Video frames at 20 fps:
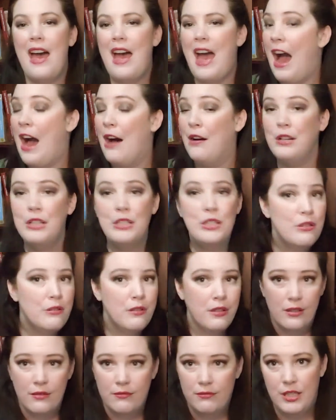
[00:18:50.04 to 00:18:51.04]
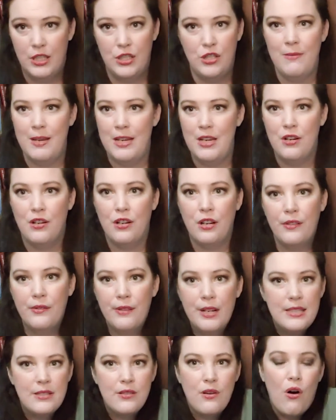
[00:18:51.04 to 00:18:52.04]
How did you do? Did you meet your
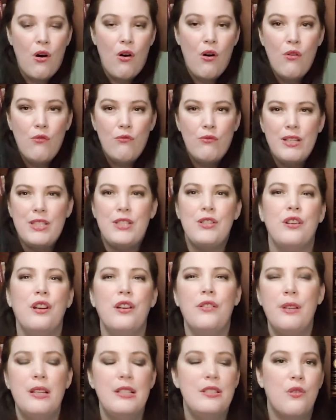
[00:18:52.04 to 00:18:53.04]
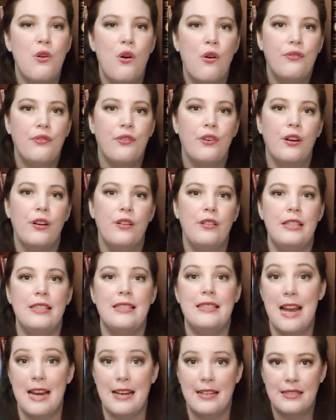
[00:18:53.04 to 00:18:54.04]
Goodreads goal? What's your Goodreads goal for
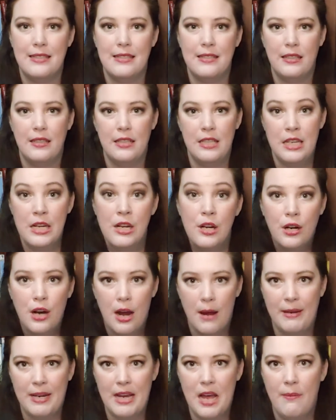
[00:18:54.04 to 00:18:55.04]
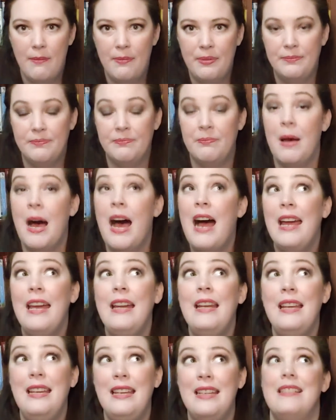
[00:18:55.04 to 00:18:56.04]
this next year coming up?
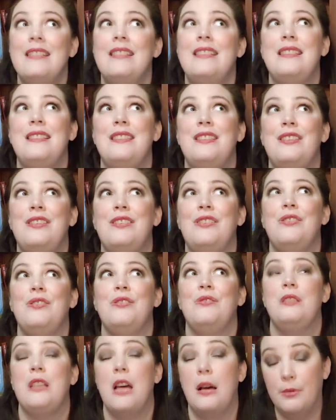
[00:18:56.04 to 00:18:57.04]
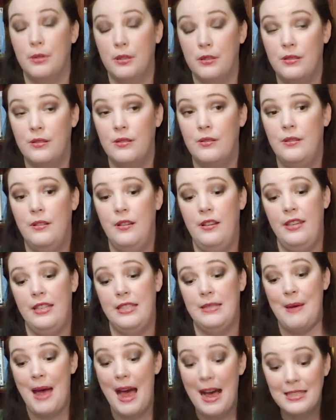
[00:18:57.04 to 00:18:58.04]
Mine is to double
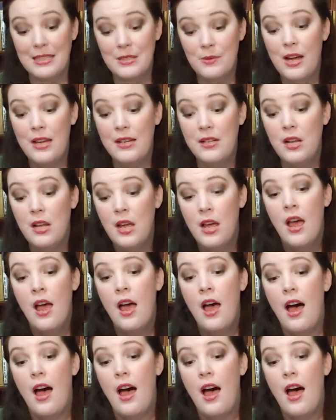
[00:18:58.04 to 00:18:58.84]
this past one.